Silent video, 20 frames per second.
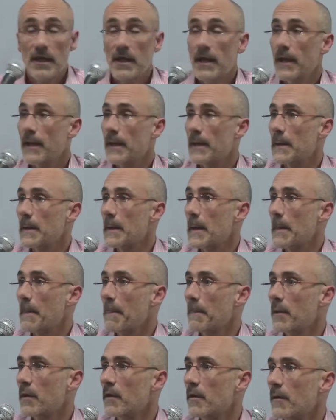And
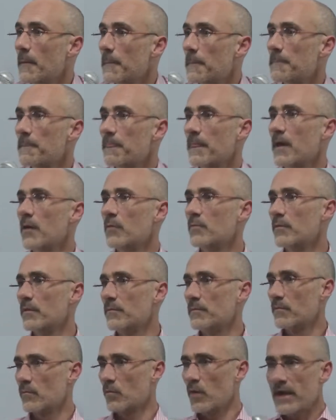
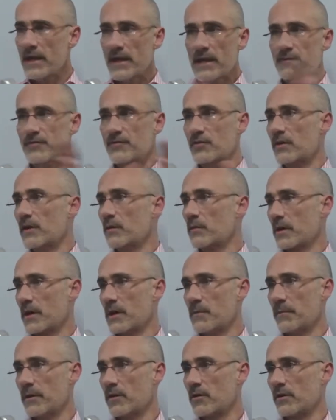right after I
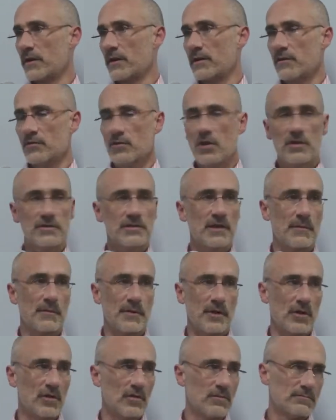got married, a long time
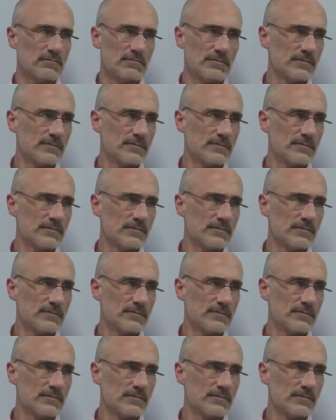ago,